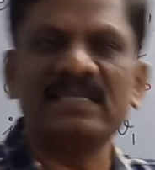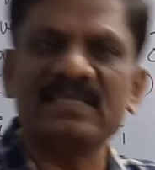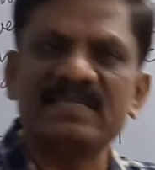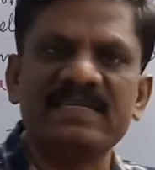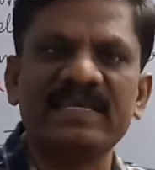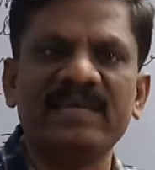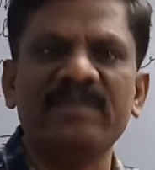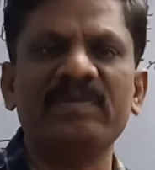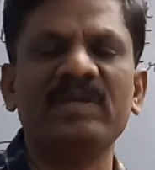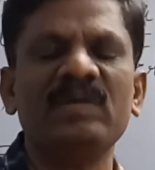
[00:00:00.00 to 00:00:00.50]

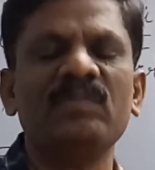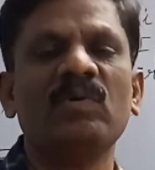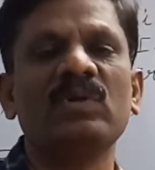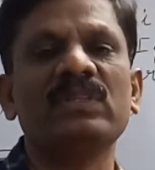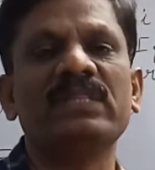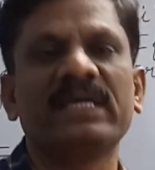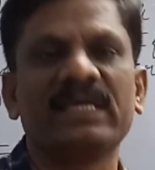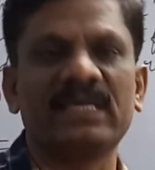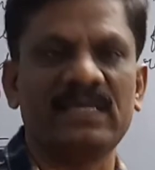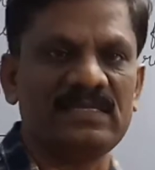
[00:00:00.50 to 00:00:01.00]
same in both
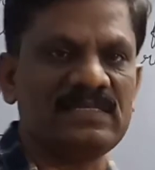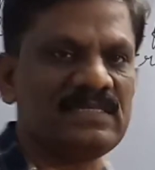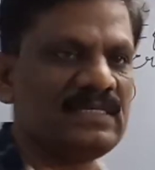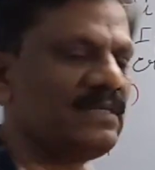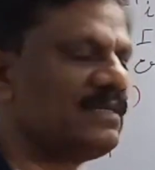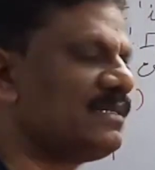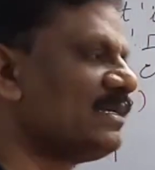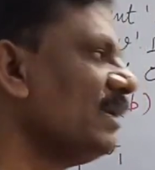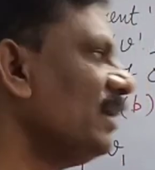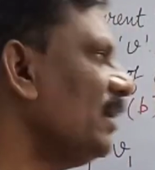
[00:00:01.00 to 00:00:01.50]
the
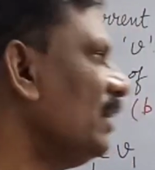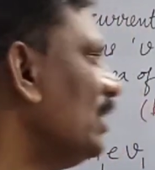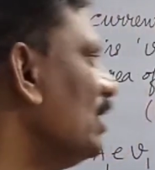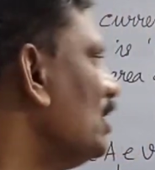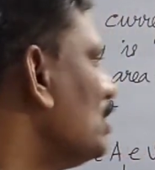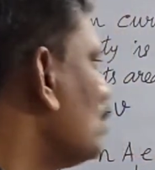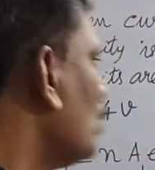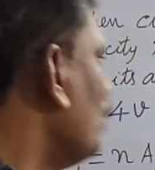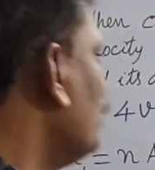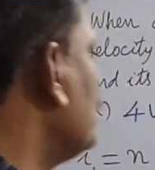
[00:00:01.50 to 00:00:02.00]
cases.
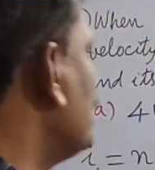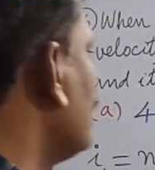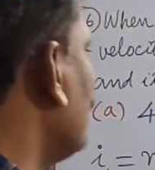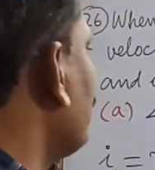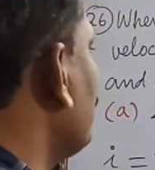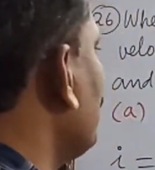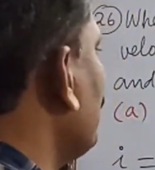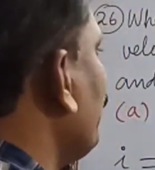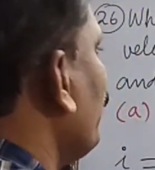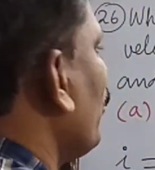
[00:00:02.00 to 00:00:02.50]
So which
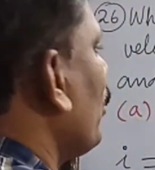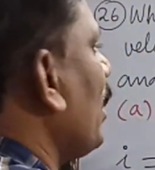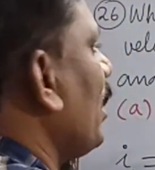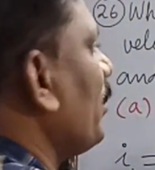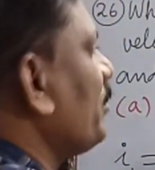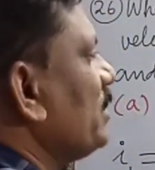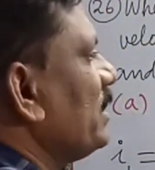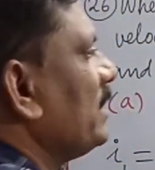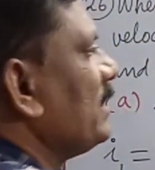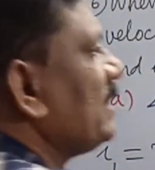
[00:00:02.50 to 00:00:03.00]
of the four
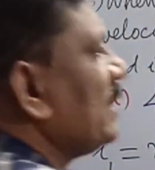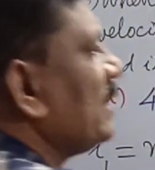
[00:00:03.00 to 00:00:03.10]
options